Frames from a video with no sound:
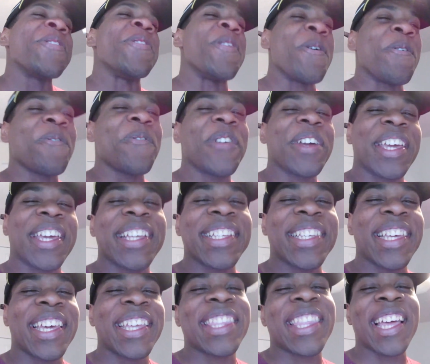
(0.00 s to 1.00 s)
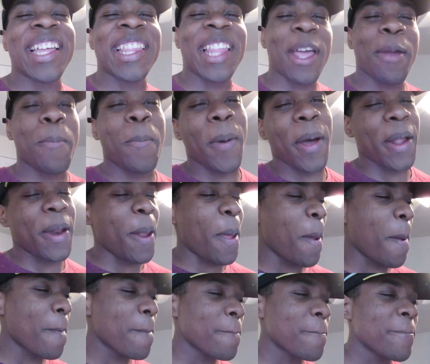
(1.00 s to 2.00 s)
Don't forget to hit that like button.
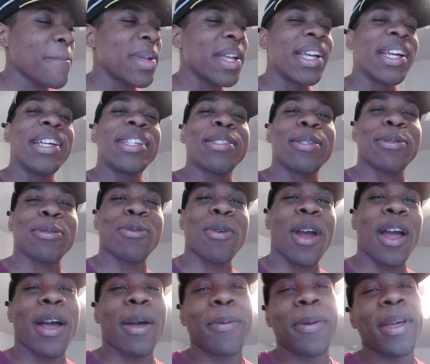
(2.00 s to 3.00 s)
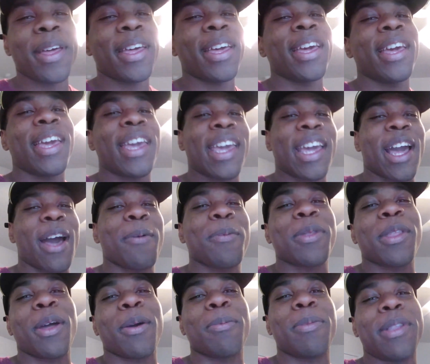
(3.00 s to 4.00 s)
Subscribe. And
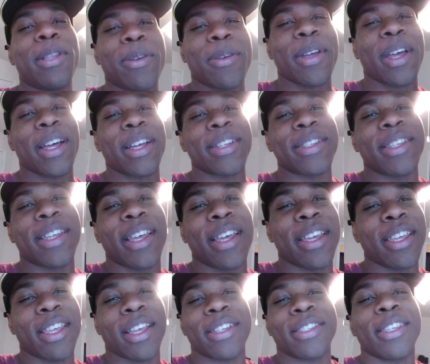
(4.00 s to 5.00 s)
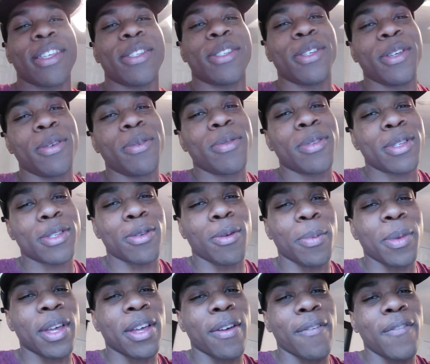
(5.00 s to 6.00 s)
comment down below, guys. Y'all stay tuned. It's going
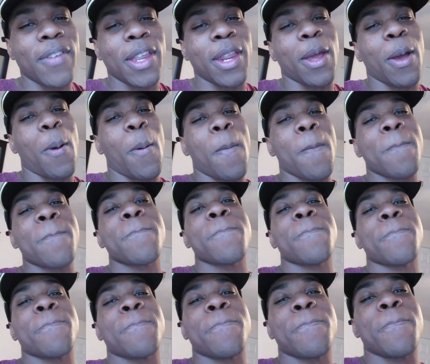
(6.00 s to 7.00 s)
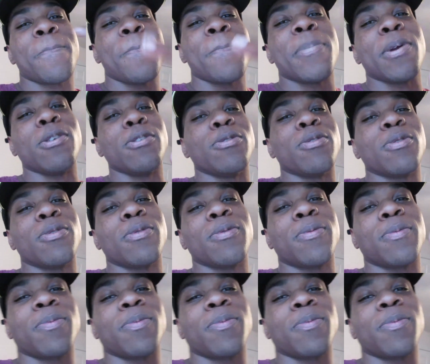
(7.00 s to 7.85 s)
to be a good video. Peace.